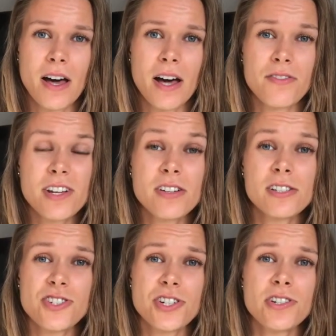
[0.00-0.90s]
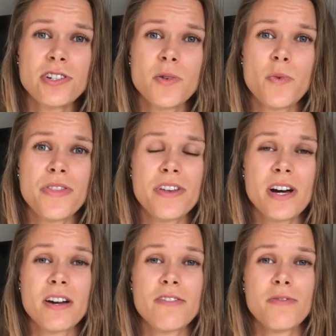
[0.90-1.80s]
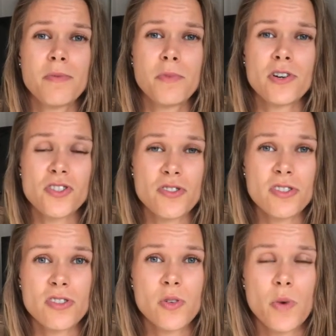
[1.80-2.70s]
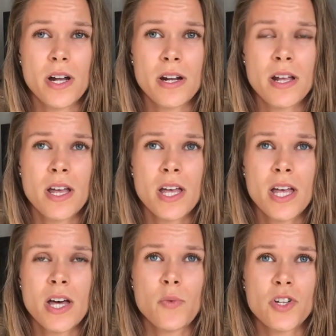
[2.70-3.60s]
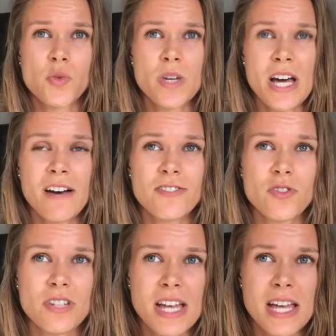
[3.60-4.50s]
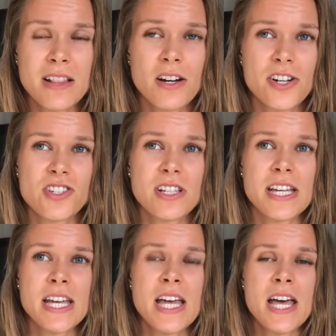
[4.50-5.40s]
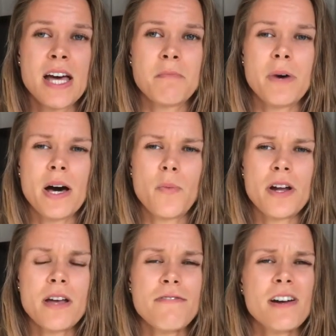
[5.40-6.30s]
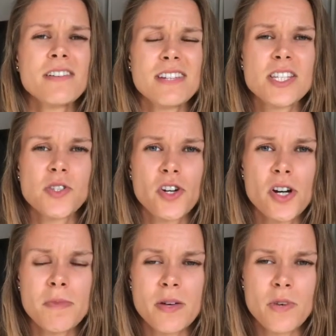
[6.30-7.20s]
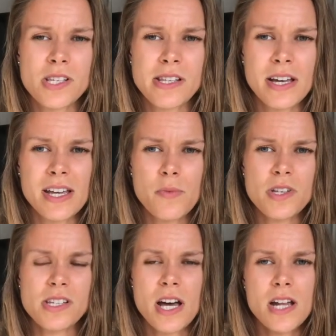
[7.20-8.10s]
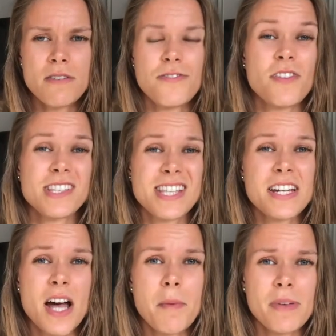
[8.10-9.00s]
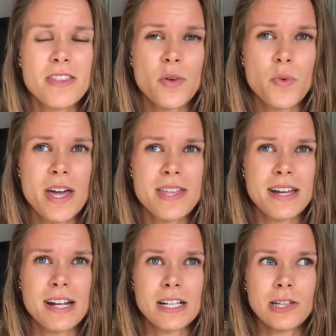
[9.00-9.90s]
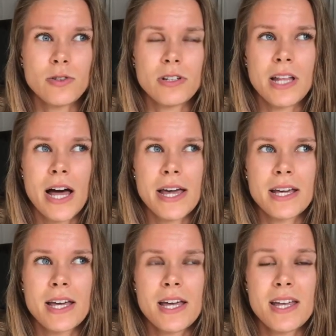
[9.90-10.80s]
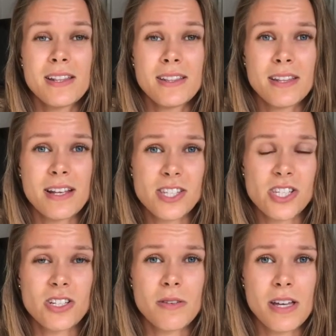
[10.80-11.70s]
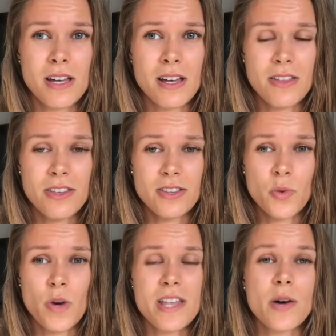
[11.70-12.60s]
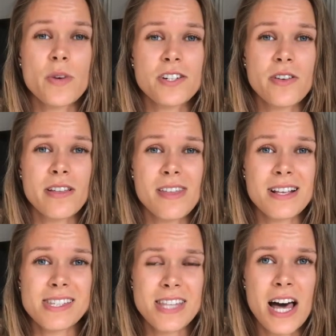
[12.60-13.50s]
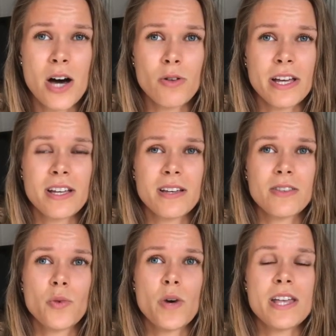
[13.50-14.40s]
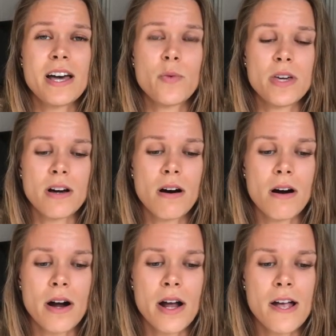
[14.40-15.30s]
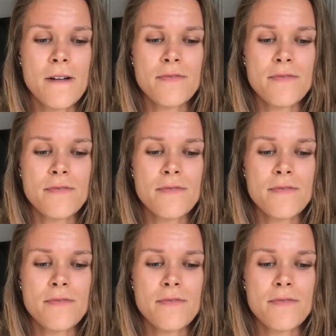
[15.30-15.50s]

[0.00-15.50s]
agriculture with the kind of monostructural one which we have today largely. But what I found disturbing was, like, it was kind of set up in the way that it looked like it's the way that we are doing things now, like the way that we are